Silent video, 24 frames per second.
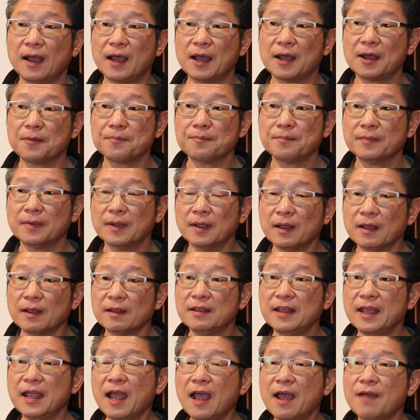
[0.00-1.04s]
um,
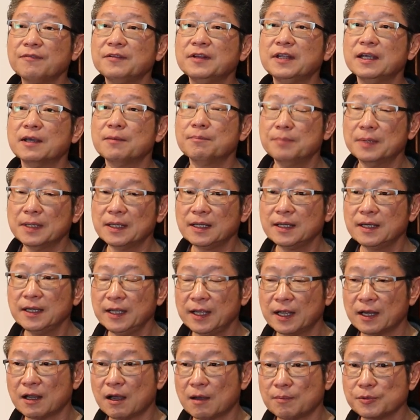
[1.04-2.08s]
they have the
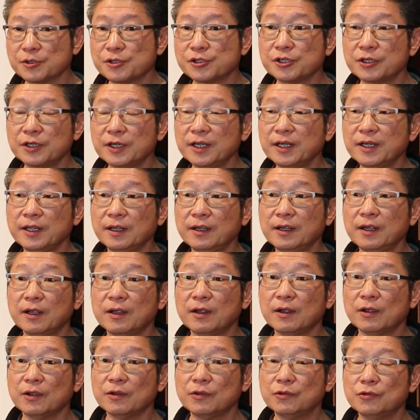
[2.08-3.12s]
ability and opportunity
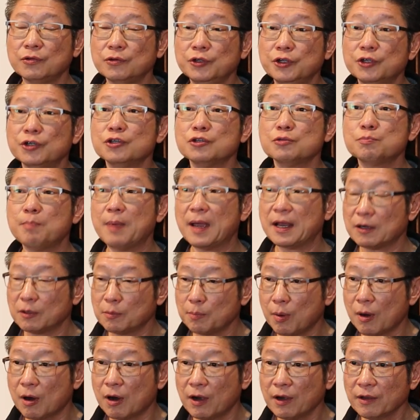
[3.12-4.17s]
to use better
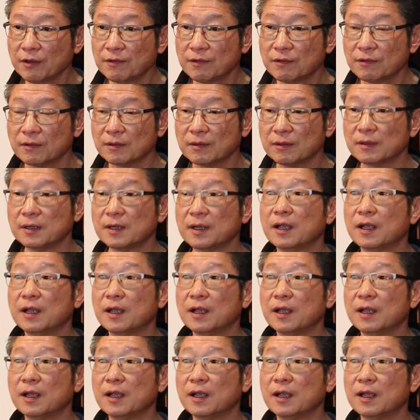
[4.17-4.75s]
parts,